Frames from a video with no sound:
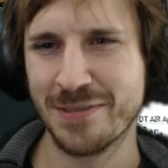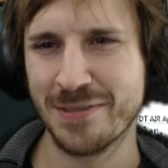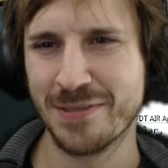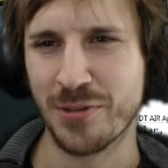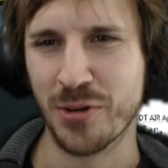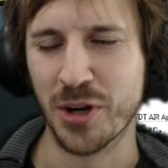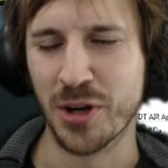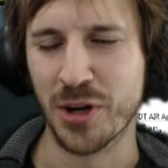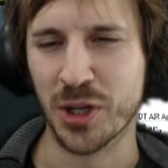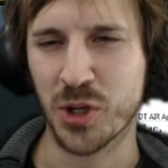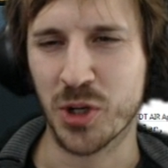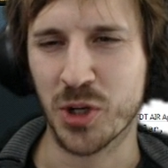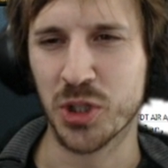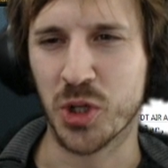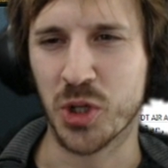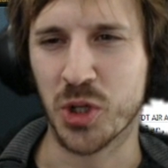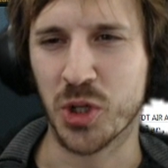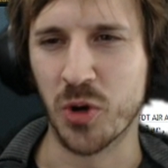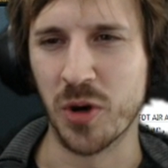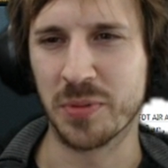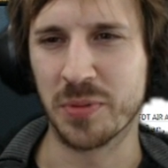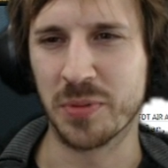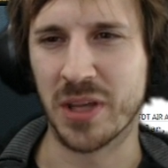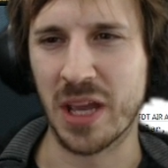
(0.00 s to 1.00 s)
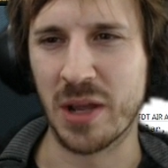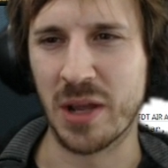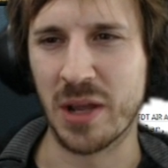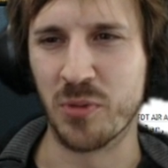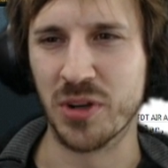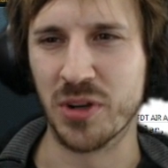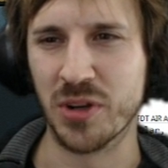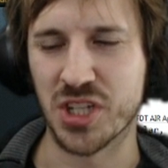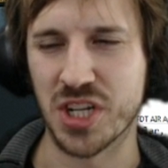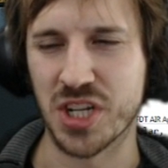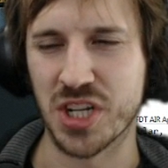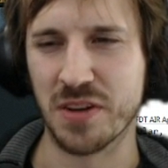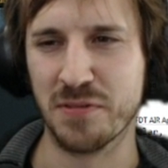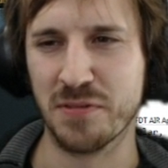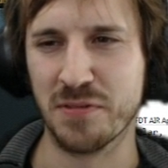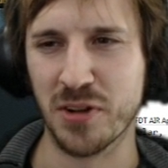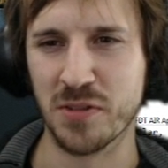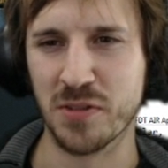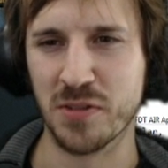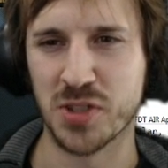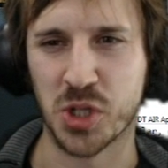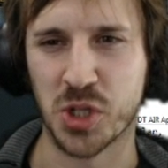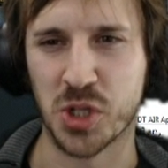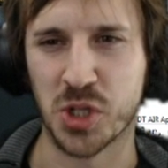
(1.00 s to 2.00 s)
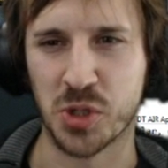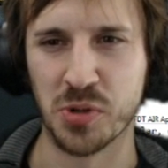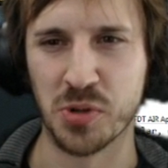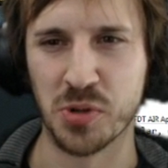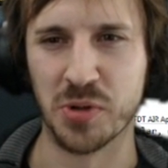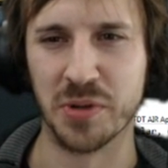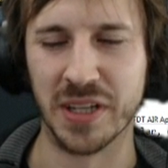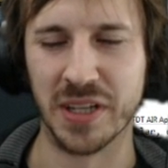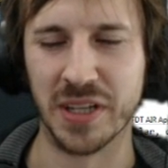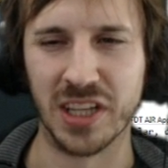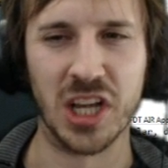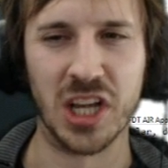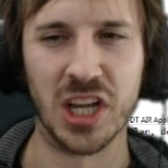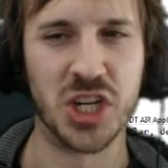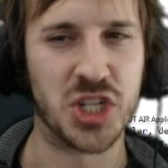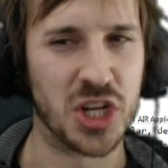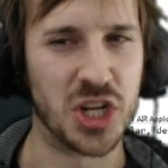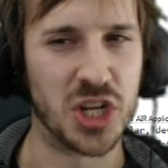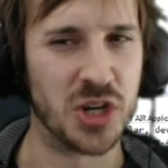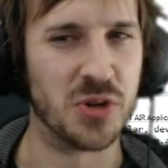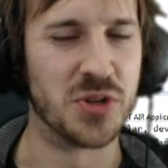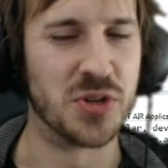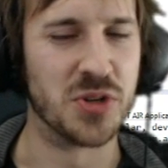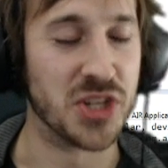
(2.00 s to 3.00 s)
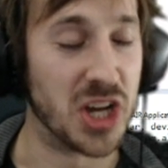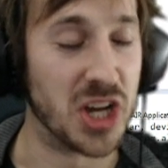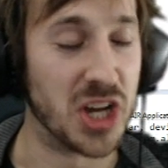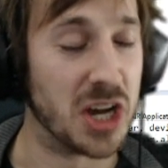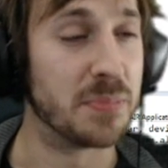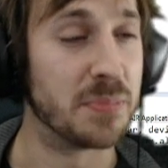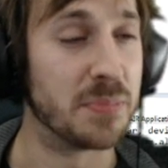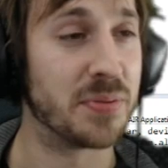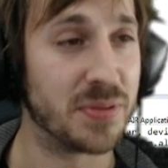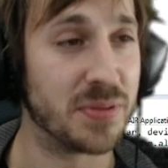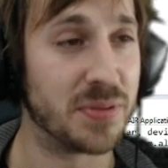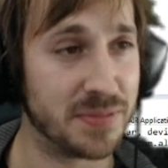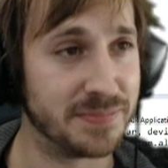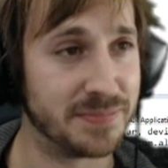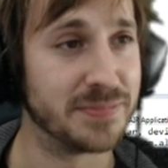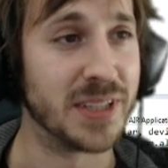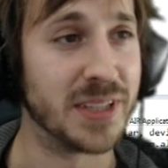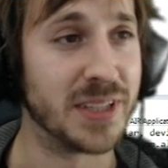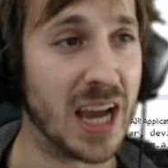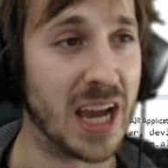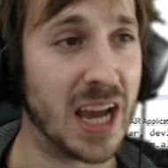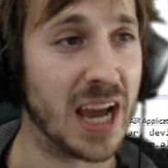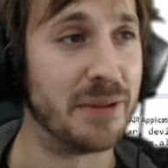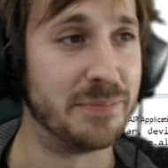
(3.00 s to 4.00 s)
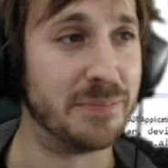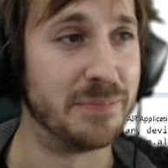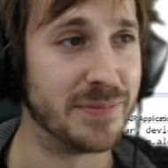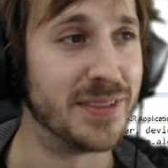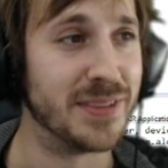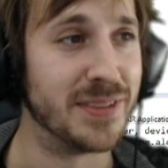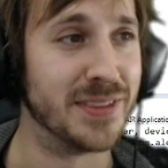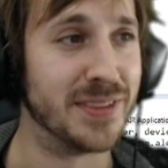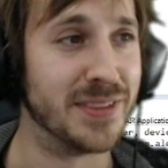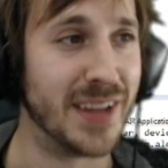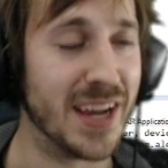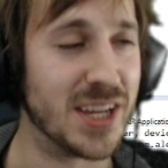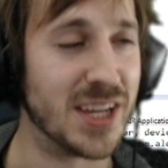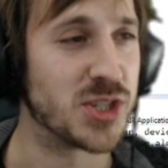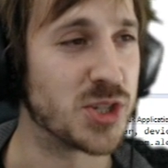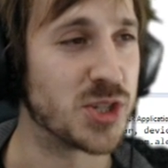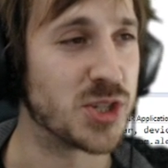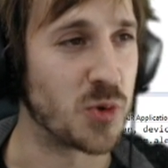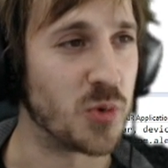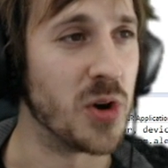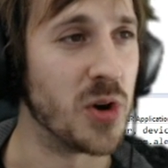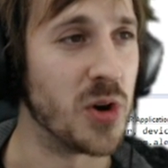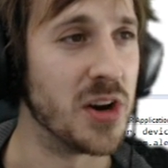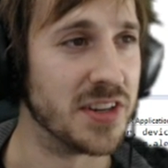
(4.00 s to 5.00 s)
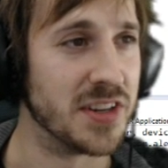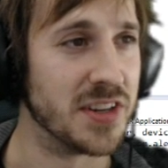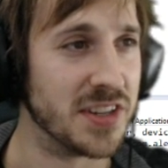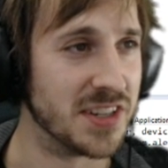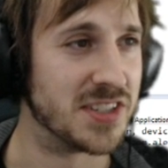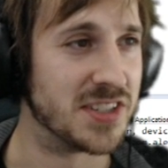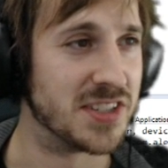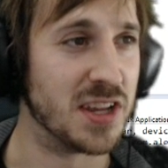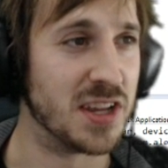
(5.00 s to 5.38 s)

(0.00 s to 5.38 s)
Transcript: for a good co-op game which involves screwing each other's up, yeah, Knight Squad is